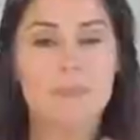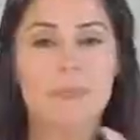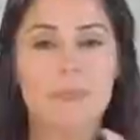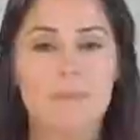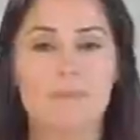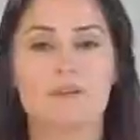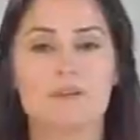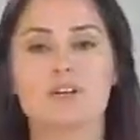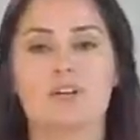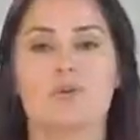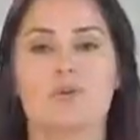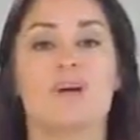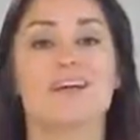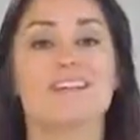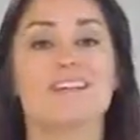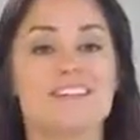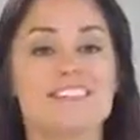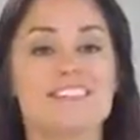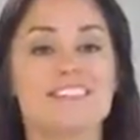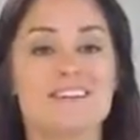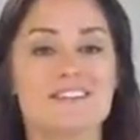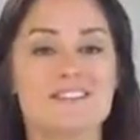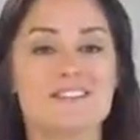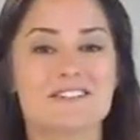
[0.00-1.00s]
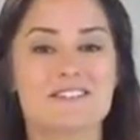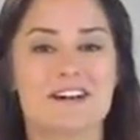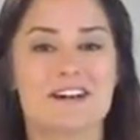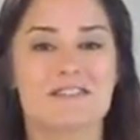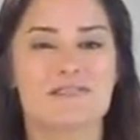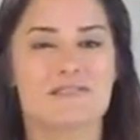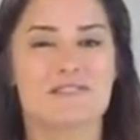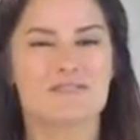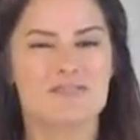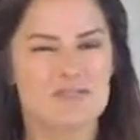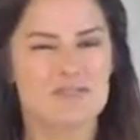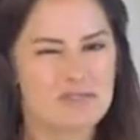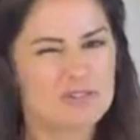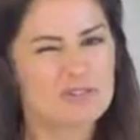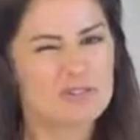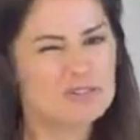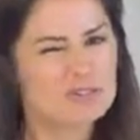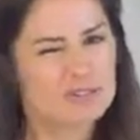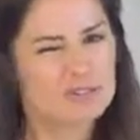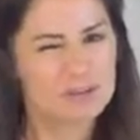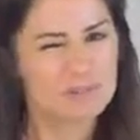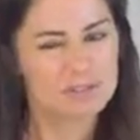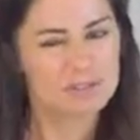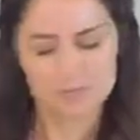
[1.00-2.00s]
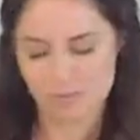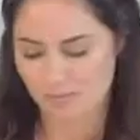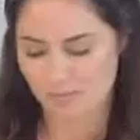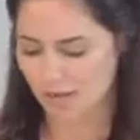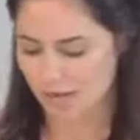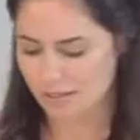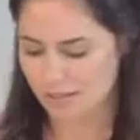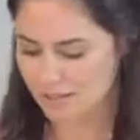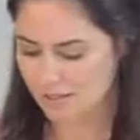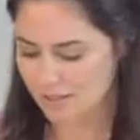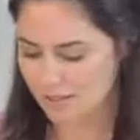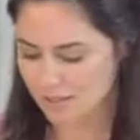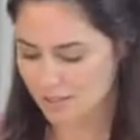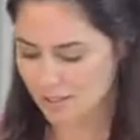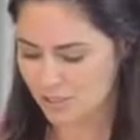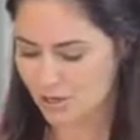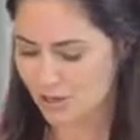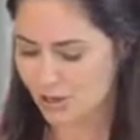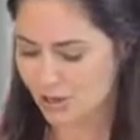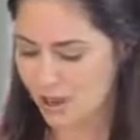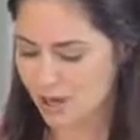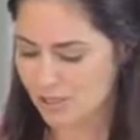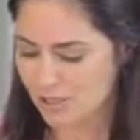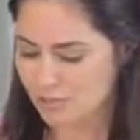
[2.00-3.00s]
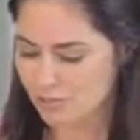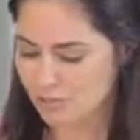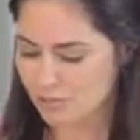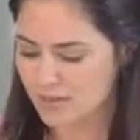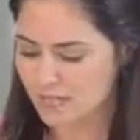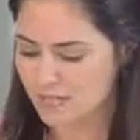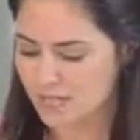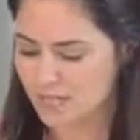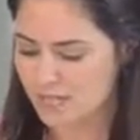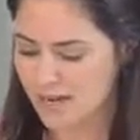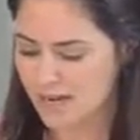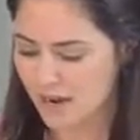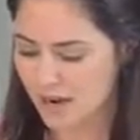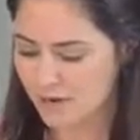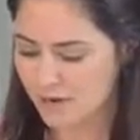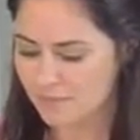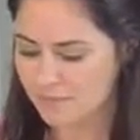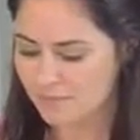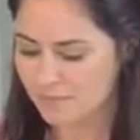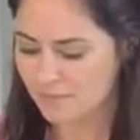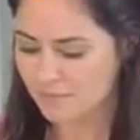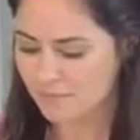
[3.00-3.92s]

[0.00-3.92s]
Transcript: I'm going to quickly start to cover a few little trouble spots. So let's turn on our Luminess Air.